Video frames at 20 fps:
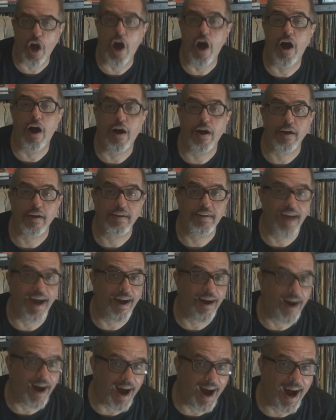Dog.
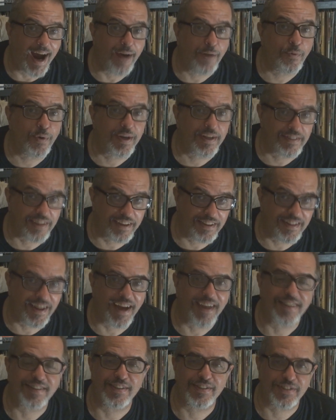Now, I really
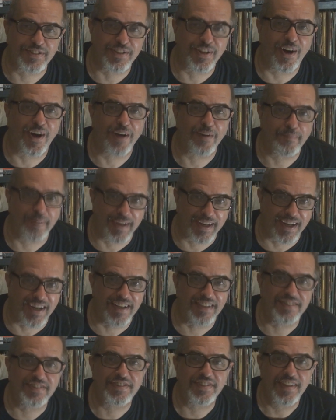like this song
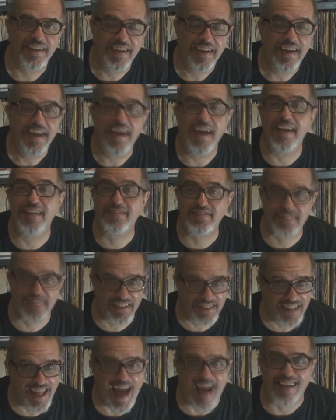because it's
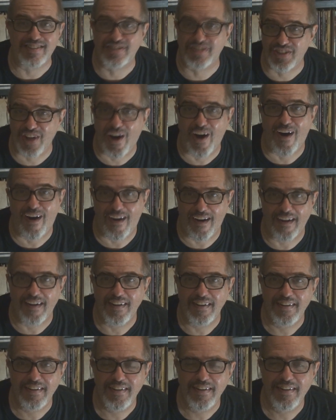the last song.
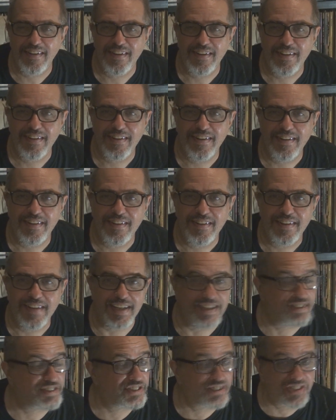
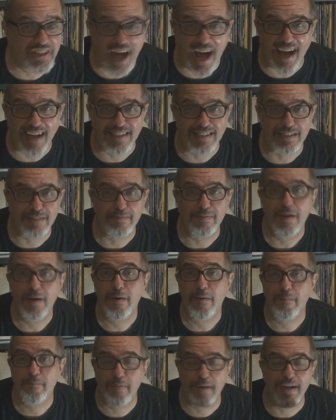It sucks,
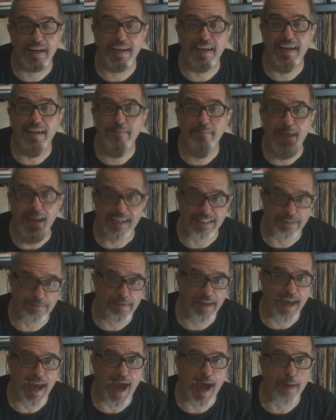but it makes
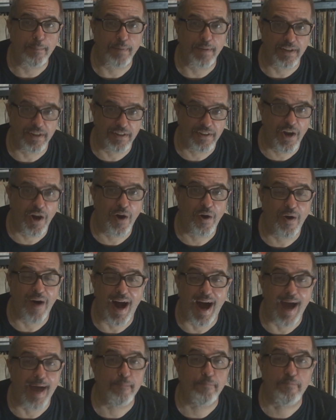me happy to know
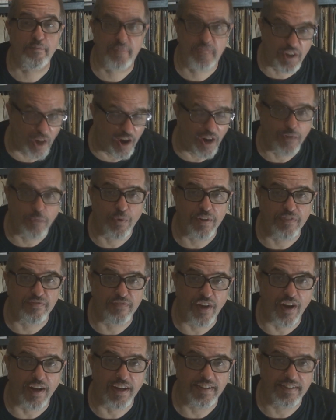I'm done with
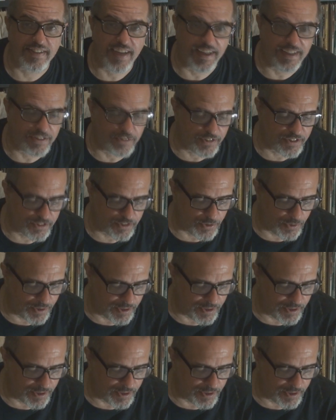fucking Dangerous